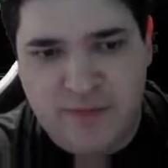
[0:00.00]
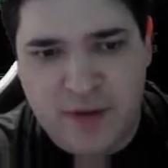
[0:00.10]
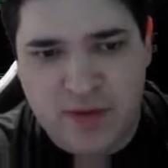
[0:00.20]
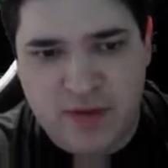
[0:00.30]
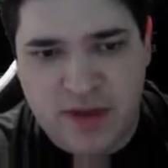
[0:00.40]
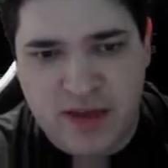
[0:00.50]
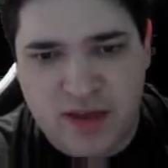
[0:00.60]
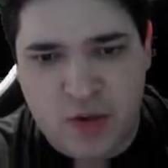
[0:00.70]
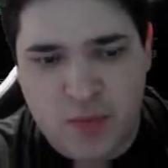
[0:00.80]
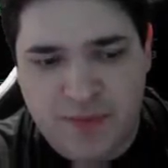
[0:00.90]
if I was Zest,
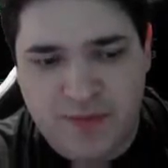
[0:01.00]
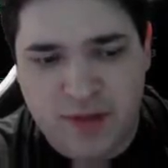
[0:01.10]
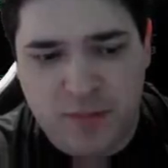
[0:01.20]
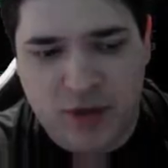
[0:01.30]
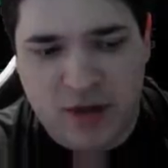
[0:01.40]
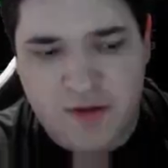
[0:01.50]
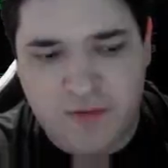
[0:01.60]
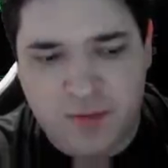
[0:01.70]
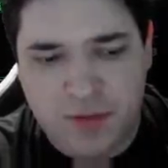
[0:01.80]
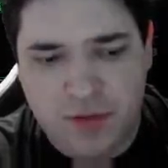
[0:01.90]
I would be feeling pretty
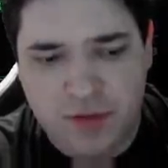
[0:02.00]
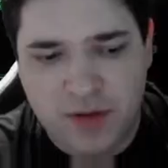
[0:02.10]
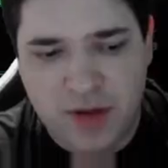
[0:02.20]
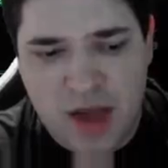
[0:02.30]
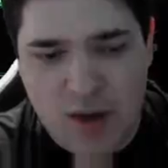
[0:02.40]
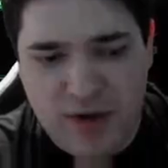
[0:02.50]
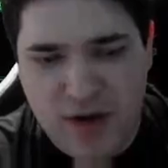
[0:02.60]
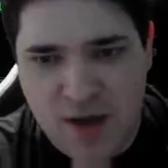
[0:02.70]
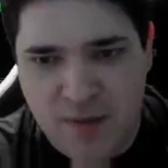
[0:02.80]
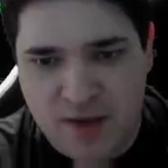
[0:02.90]
comfortable. I would
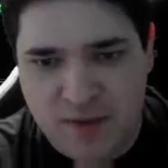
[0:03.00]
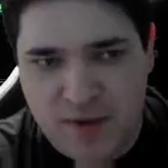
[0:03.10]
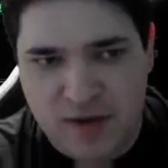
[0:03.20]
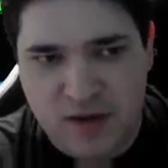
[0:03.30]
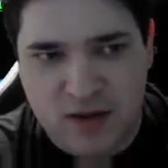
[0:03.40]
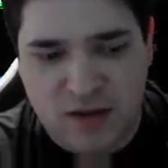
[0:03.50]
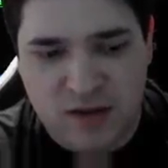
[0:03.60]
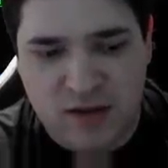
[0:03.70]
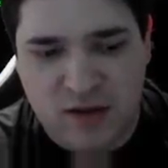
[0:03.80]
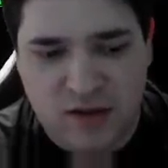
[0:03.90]
not be expecting these
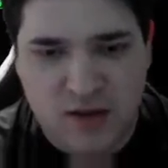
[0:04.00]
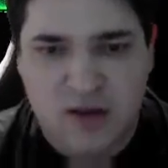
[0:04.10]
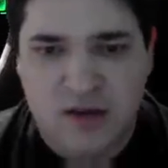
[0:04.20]
DTs.